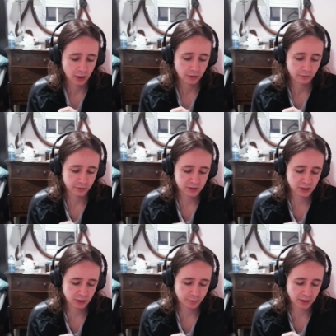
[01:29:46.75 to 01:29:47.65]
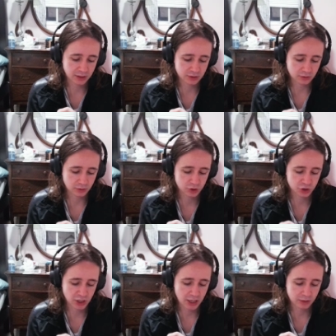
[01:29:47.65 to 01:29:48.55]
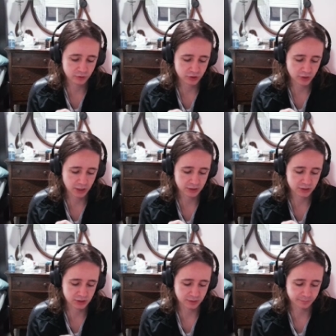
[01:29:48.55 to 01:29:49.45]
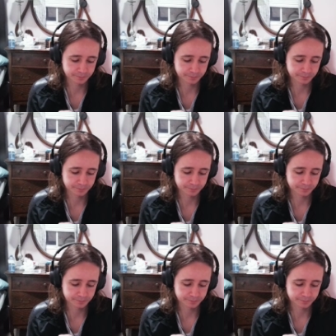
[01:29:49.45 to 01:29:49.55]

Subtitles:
with seatbelts or child restraint system.